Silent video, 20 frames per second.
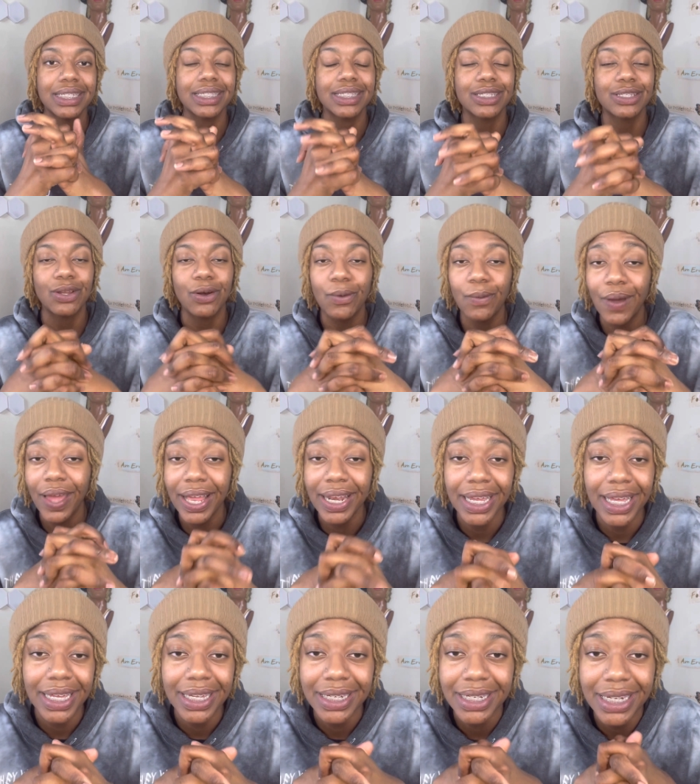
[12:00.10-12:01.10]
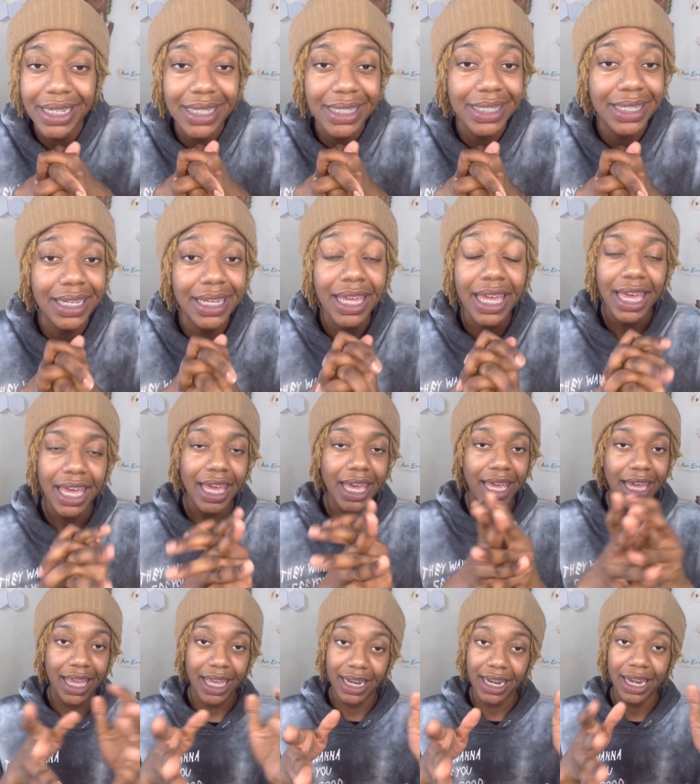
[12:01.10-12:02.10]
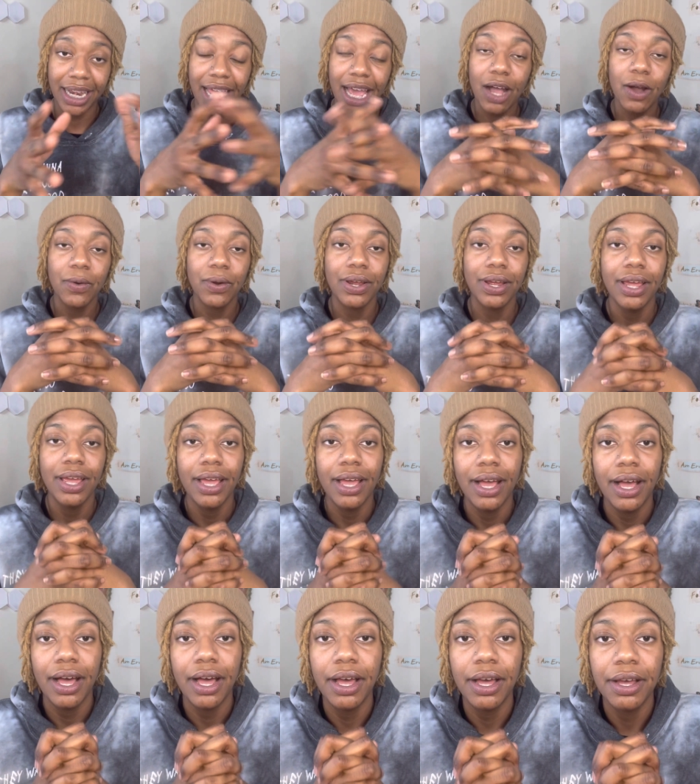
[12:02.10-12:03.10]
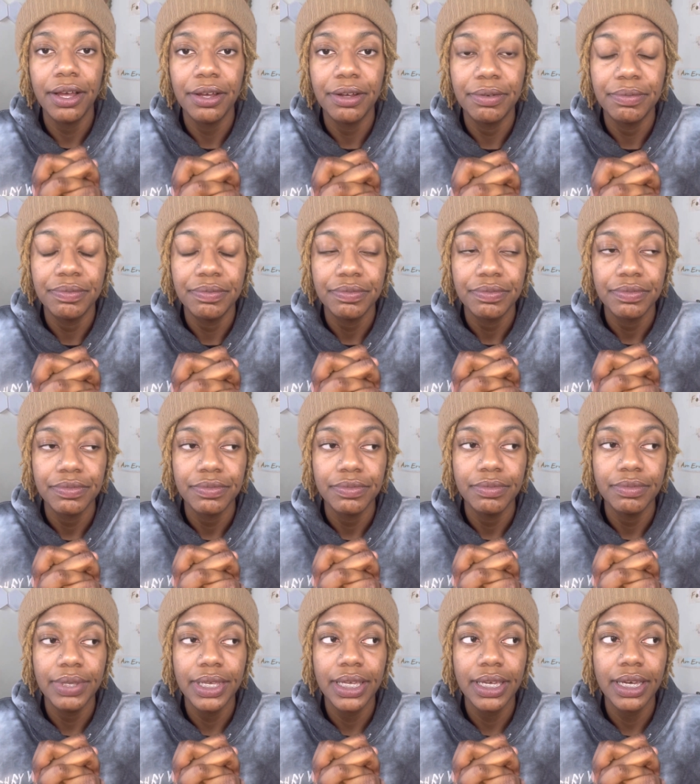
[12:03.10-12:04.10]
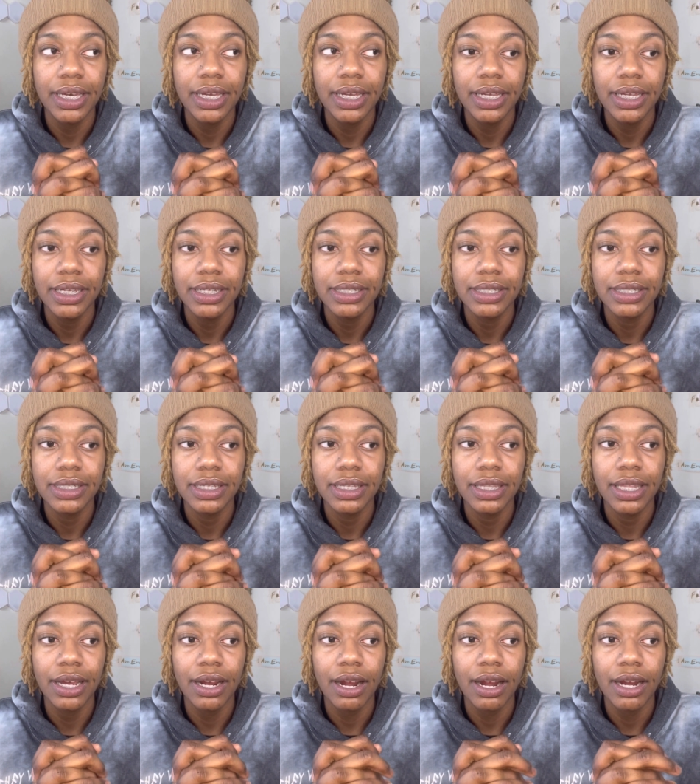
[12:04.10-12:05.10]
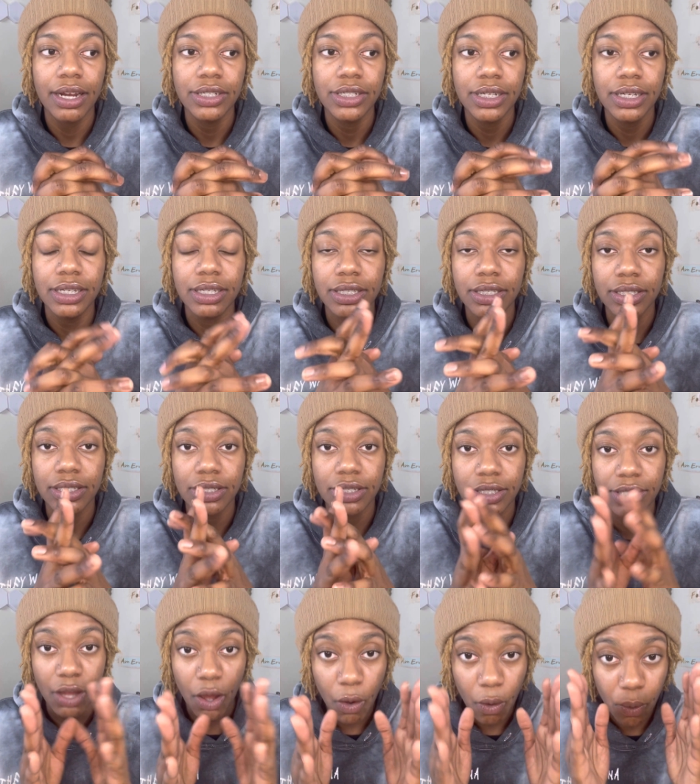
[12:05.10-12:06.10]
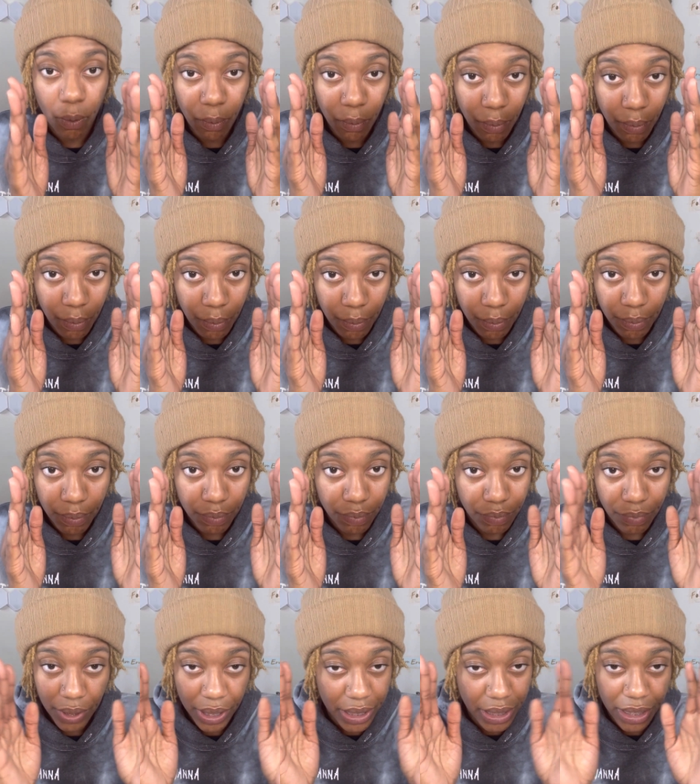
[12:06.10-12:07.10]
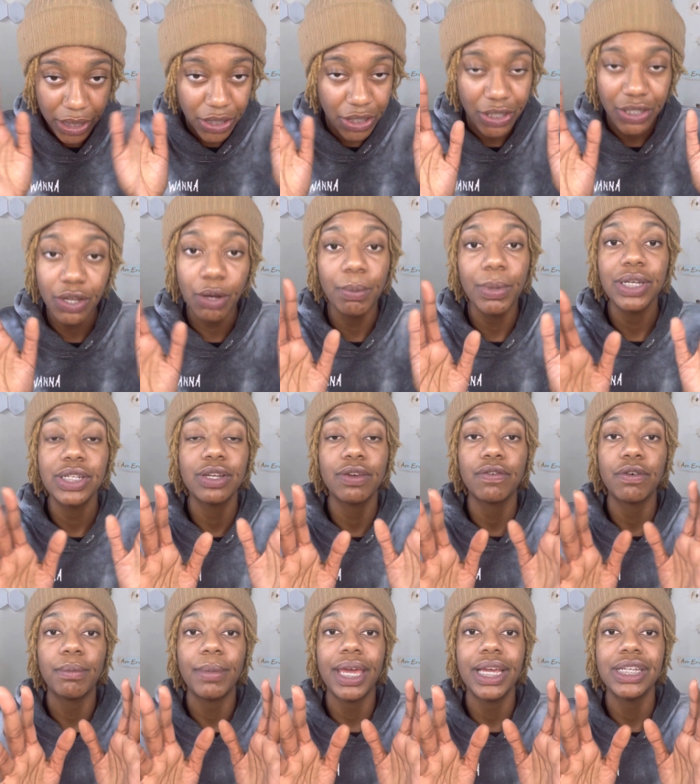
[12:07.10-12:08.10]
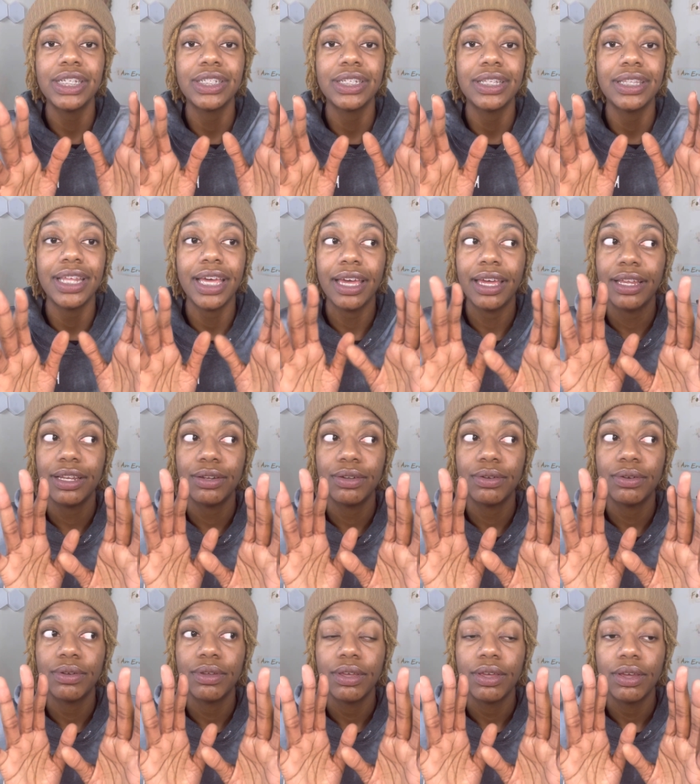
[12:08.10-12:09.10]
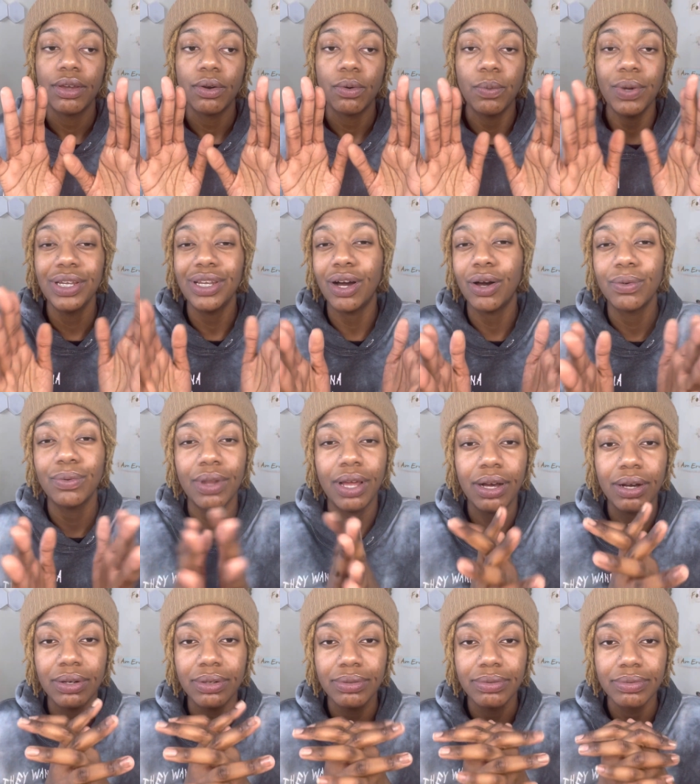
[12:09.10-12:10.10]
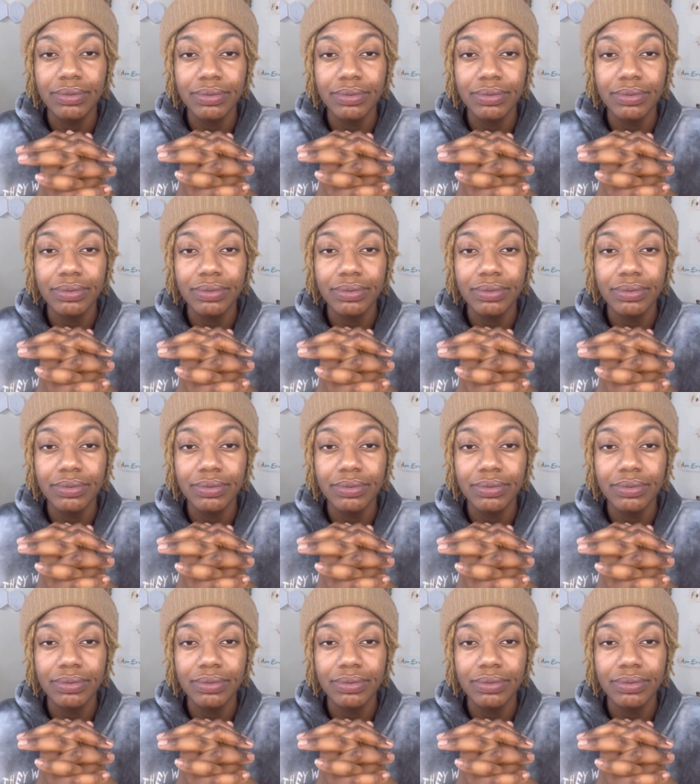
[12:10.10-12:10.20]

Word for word: There's no way to condense it in an hour um, because there are just so, it, it's just so much information that we don't know.